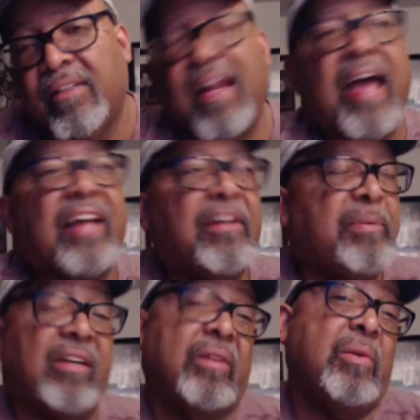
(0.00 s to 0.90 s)
that I had to
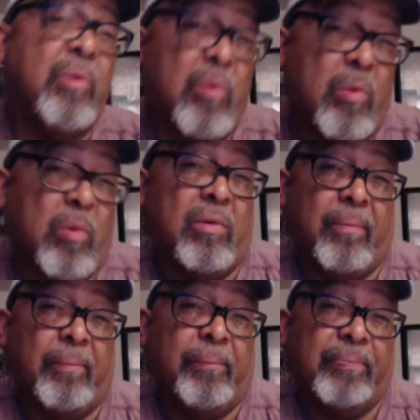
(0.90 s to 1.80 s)
be cool,
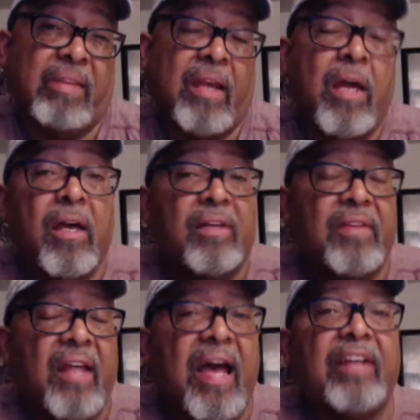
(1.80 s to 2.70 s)

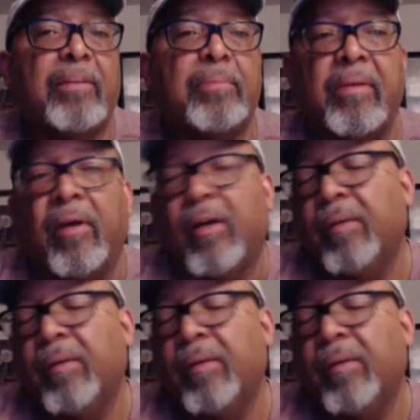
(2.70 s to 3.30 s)
and that I had to be